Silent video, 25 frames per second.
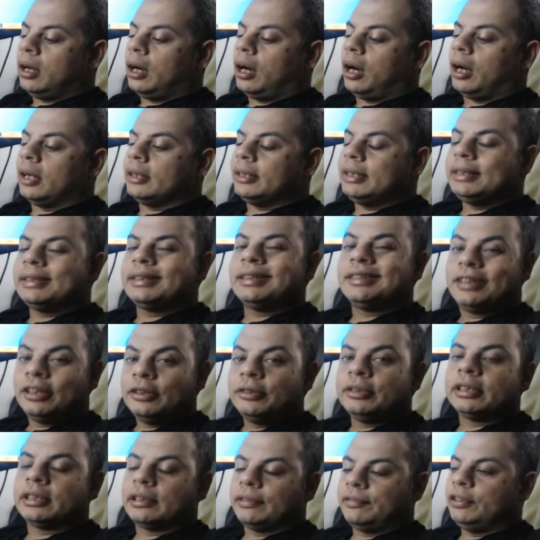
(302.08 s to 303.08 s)
I need to do
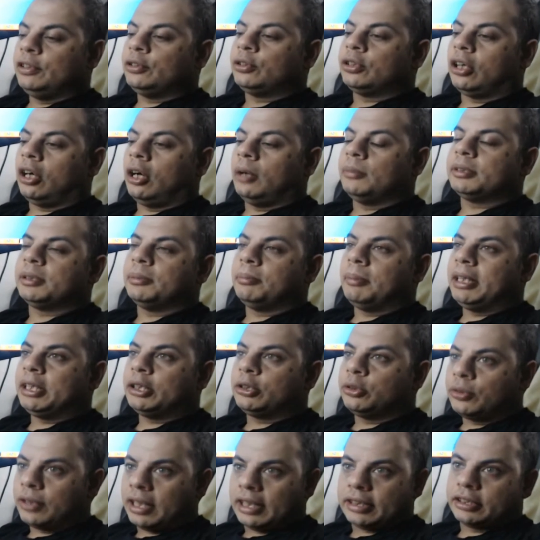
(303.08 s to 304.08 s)
this a few times and make
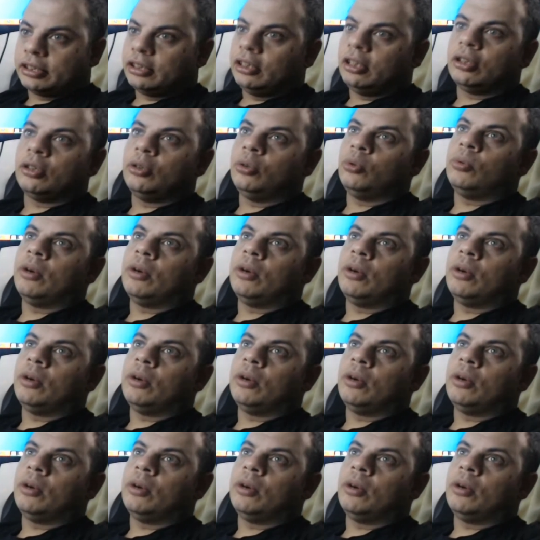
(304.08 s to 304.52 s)
sure that circle